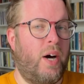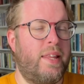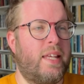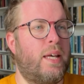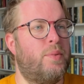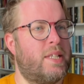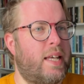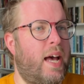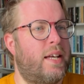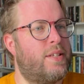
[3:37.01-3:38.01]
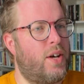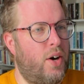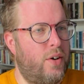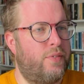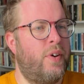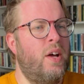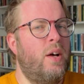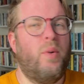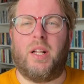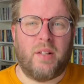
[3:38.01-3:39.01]
I think it was a case of,
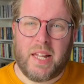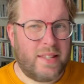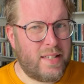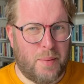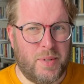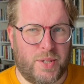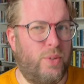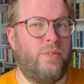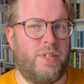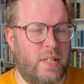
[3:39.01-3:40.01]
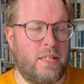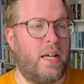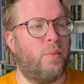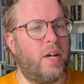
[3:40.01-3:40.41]
well, this happens to all of us, doesn't it?